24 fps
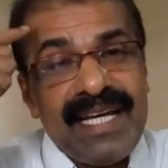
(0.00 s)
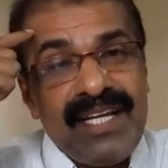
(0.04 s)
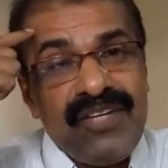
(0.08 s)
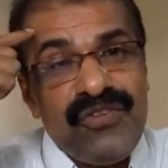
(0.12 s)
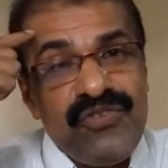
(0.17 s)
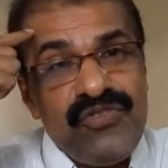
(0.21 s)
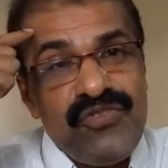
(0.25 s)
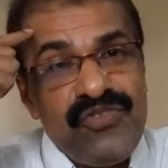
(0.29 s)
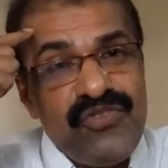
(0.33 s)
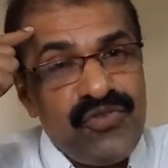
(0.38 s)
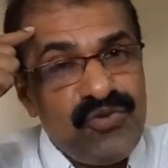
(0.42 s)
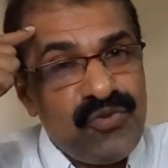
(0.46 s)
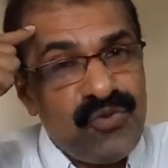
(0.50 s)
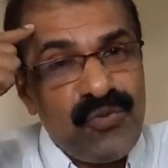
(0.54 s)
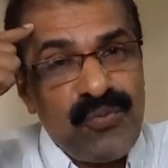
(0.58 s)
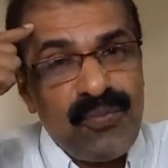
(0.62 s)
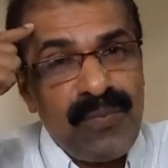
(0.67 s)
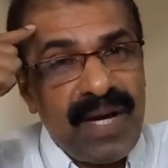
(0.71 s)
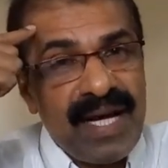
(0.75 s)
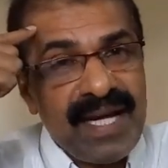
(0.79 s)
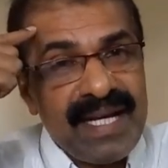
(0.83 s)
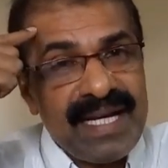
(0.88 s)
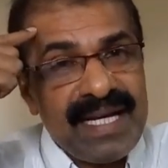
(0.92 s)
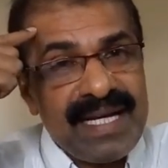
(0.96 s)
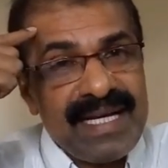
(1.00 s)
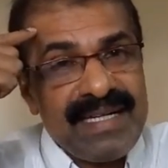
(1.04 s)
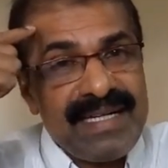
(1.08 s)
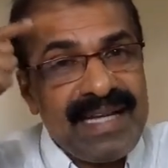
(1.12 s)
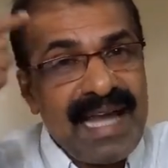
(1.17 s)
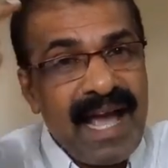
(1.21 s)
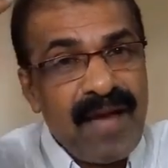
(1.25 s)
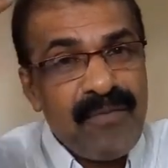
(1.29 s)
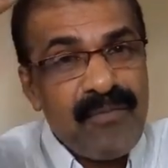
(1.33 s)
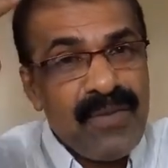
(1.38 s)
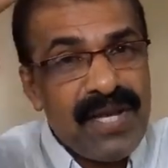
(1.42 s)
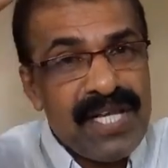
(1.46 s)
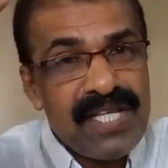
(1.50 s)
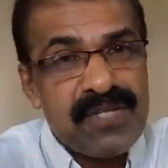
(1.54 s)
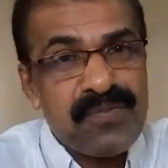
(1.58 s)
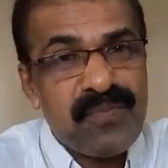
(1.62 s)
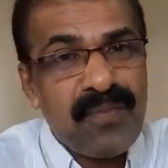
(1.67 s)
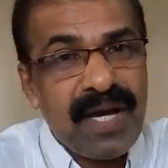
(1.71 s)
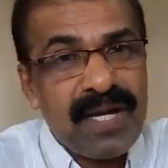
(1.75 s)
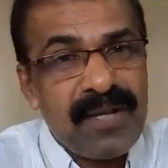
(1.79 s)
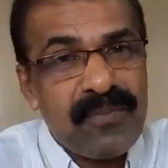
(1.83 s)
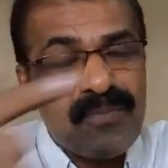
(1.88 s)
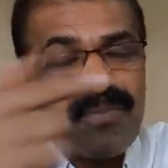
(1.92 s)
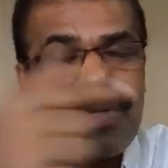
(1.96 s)
injure my, damage
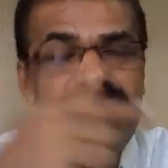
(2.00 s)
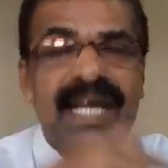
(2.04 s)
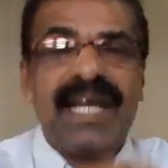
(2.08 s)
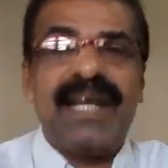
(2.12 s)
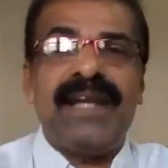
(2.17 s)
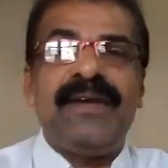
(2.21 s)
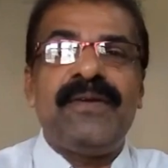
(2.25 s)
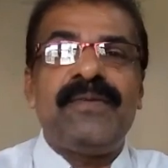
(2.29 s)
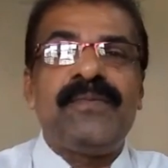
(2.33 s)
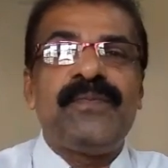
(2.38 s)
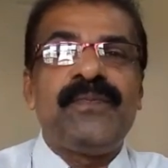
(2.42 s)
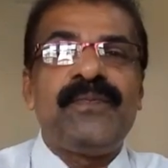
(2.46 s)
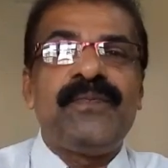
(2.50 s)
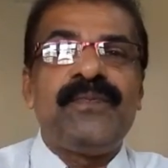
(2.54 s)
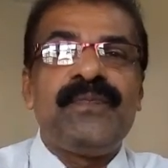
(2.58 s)
my brain.